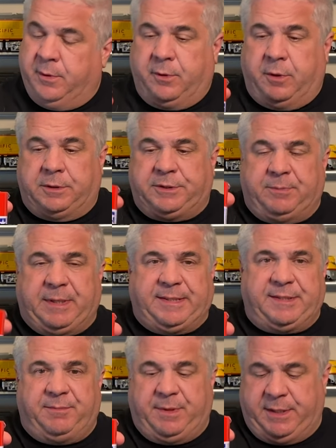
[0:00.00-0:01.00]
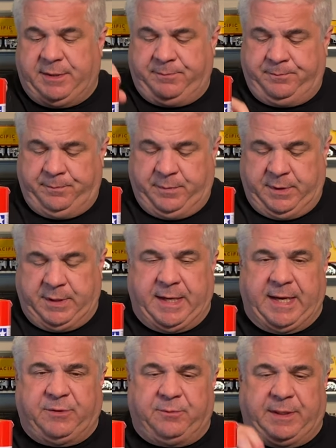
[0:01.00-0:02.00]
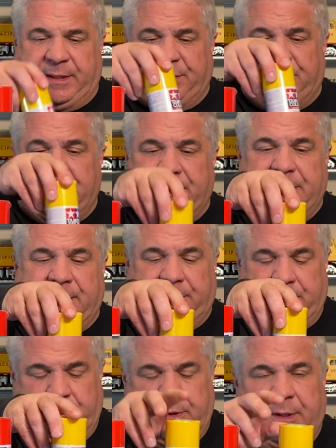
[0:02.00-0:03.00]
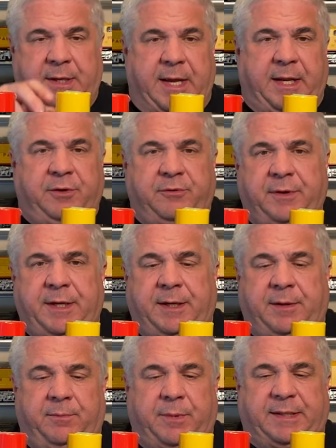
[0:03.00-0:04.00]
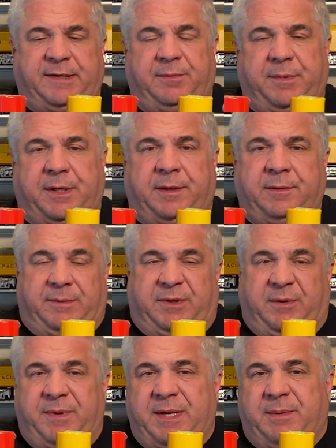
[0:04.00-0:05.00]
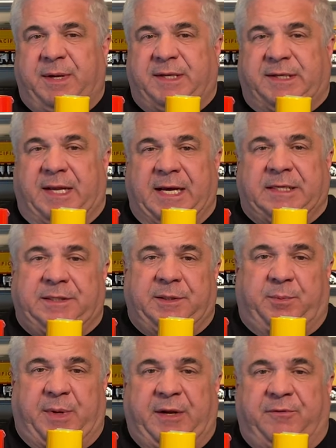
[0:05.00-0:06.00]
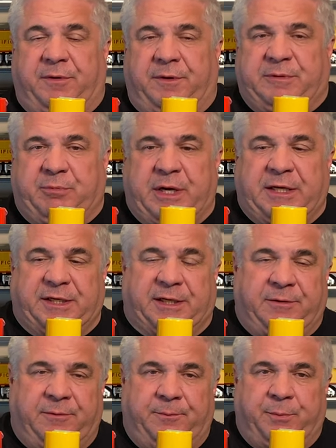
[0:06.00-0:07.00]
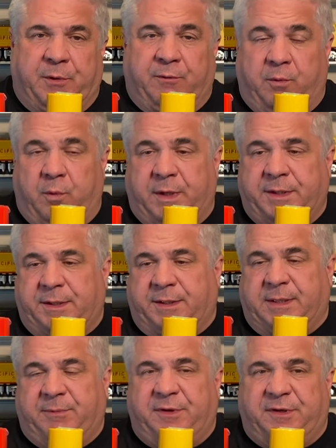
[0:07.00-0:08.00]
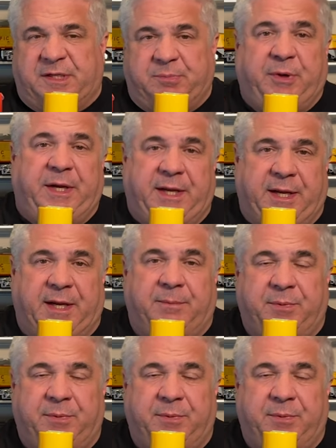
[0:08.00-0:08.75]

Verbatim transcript: also by Tamiya, as well as yellow and green by Tamiya. Tamiya makes excellent paint for this project. For one, it comes in a spray can